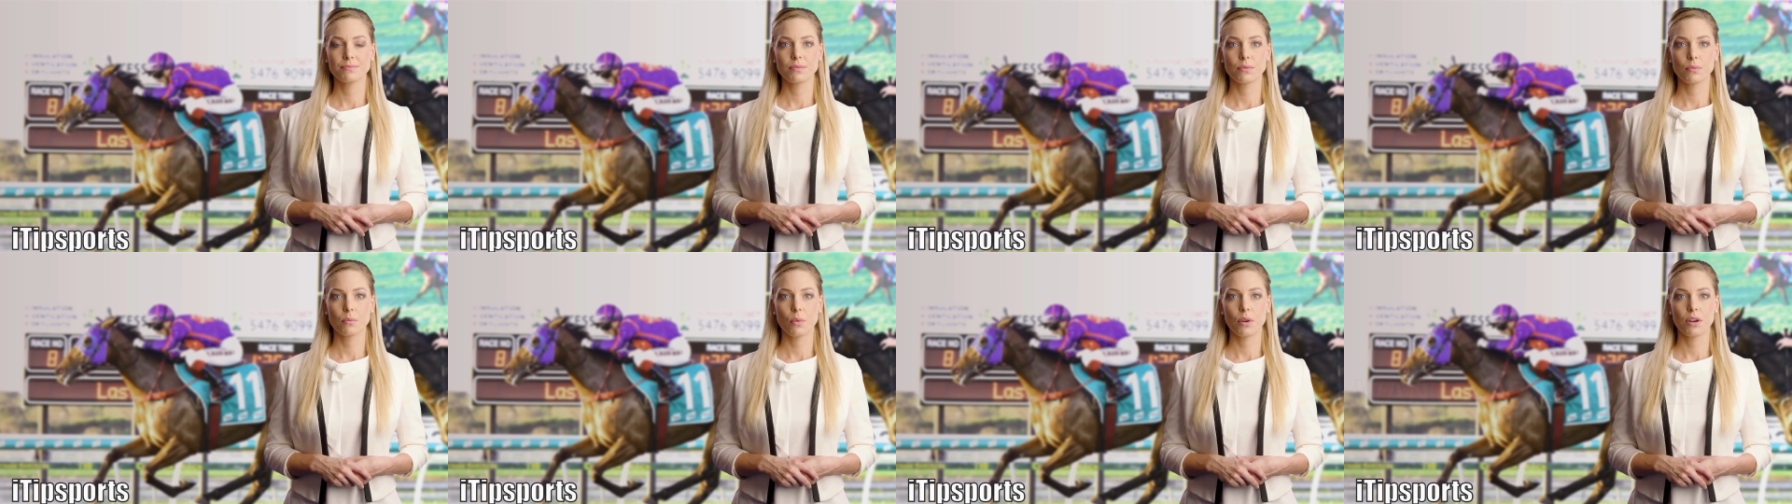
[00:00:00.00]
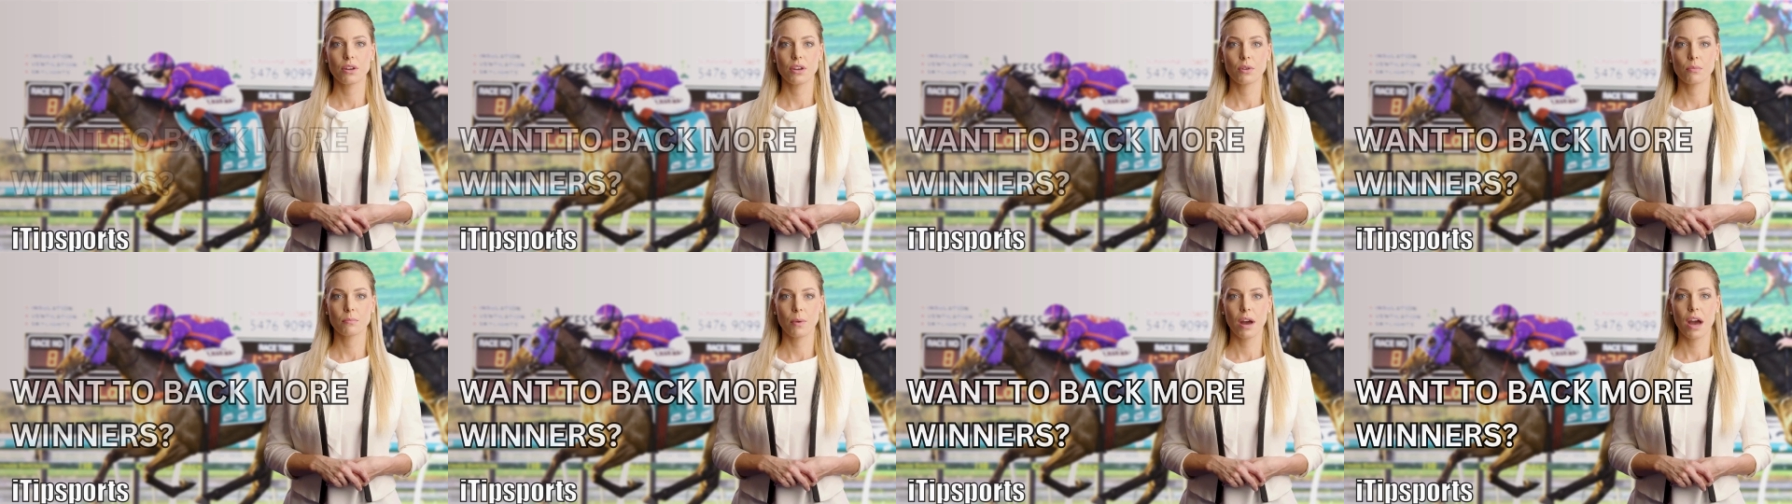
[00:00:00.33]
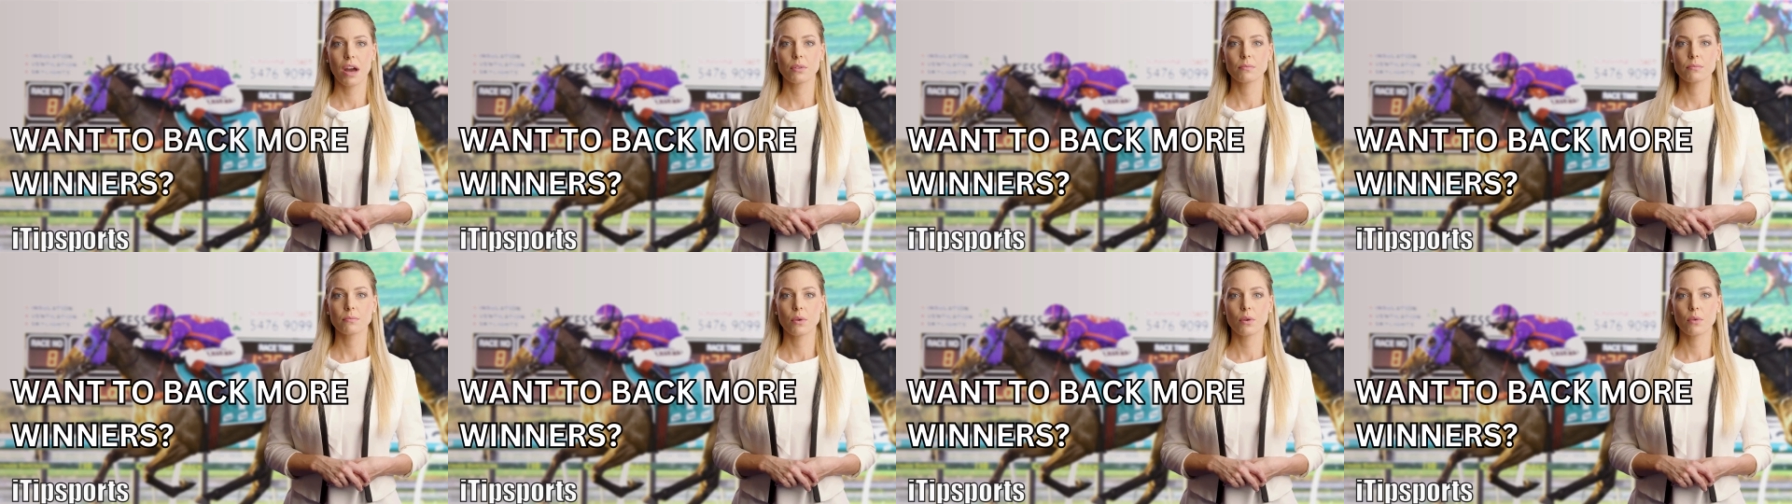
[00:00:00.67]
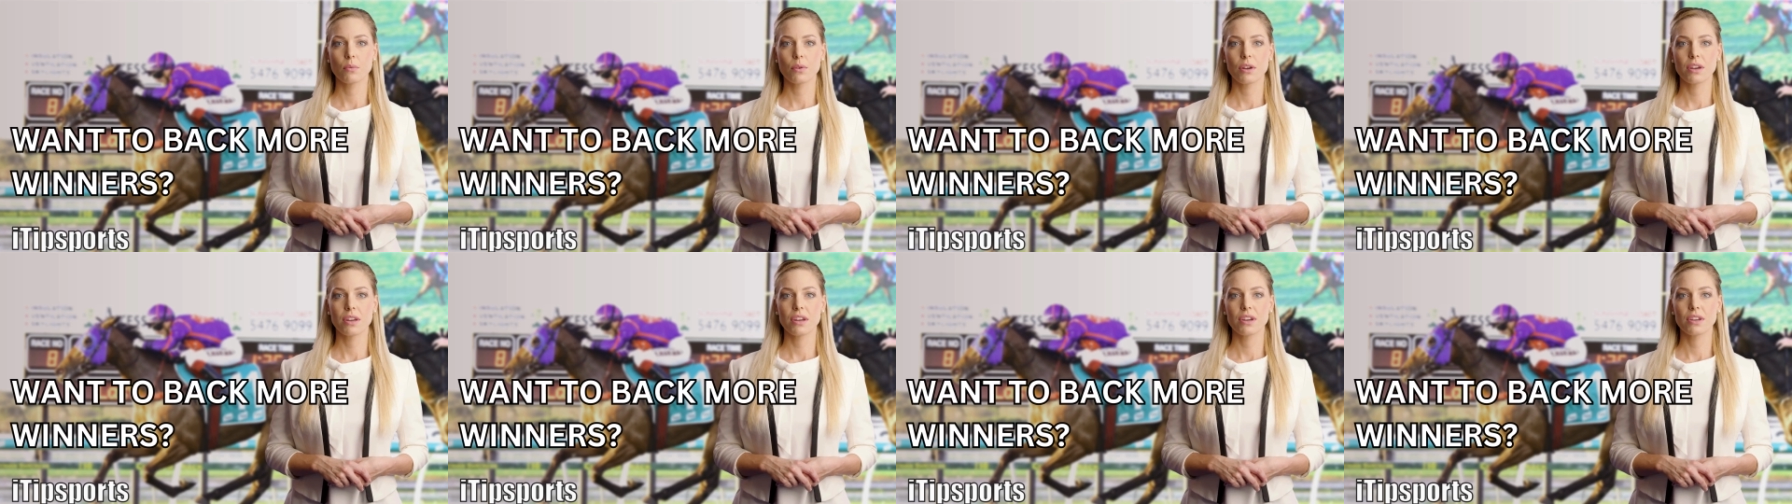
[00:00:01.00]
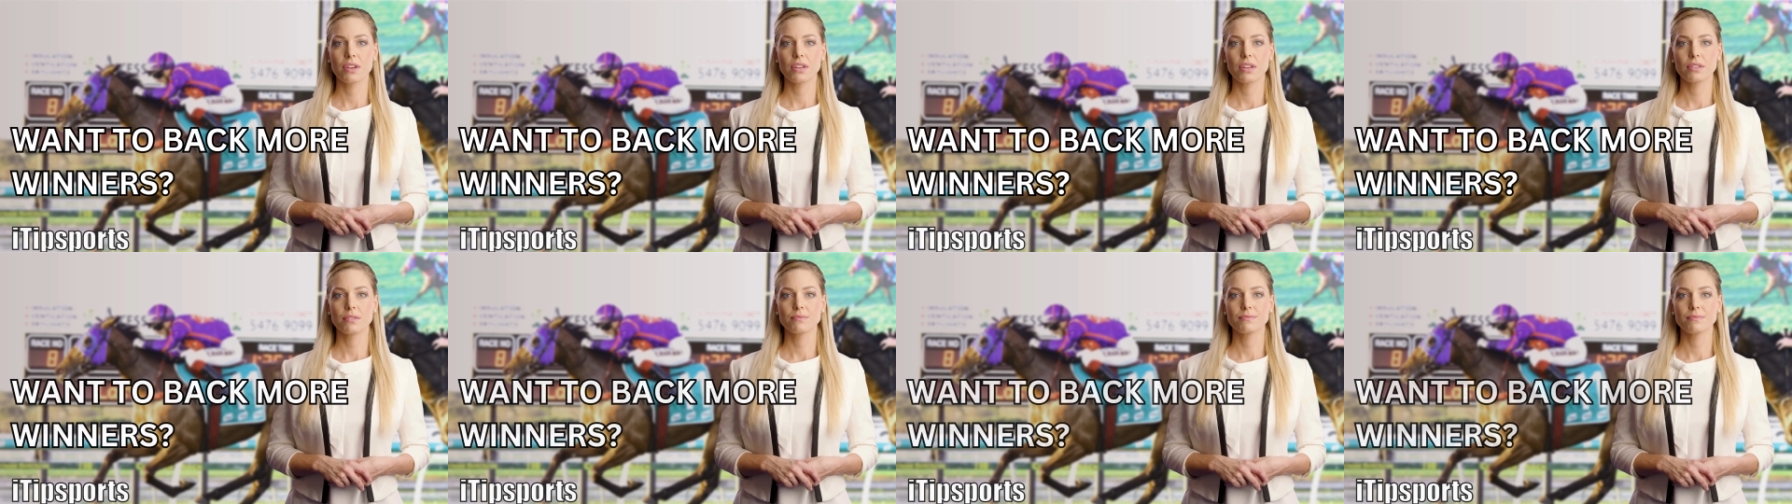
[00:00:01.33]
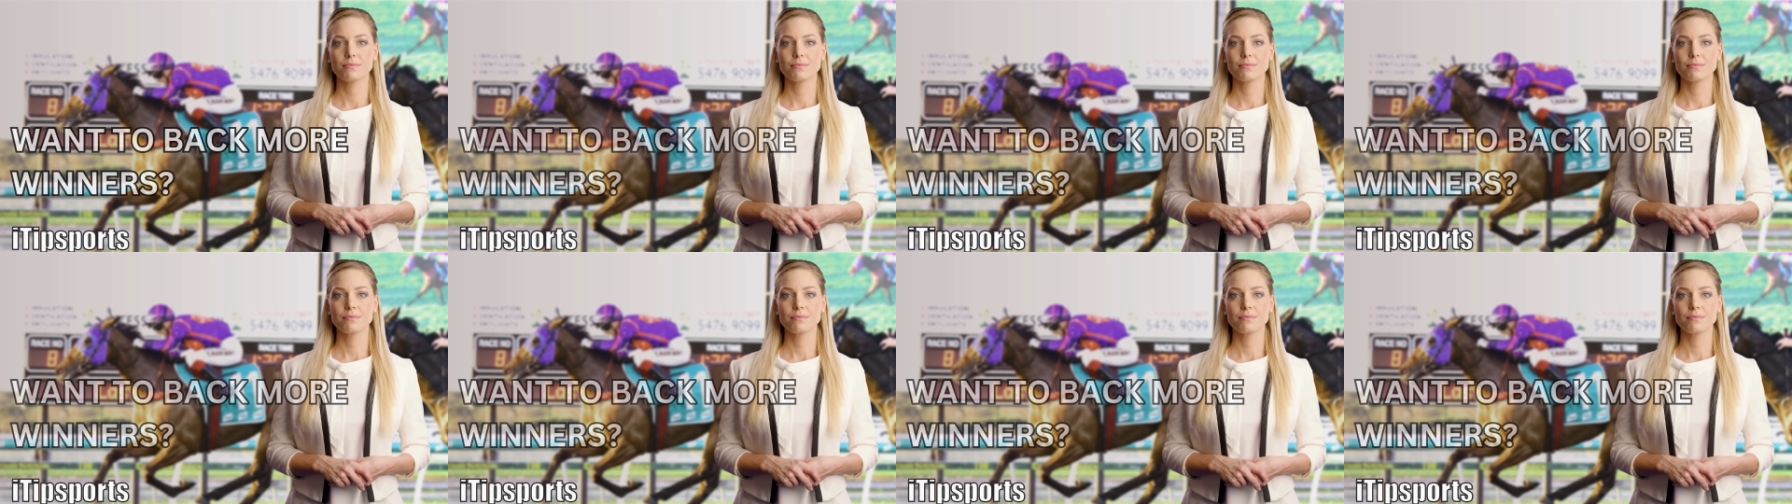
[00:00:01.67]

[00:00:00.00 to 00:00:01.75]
Want to back more winners?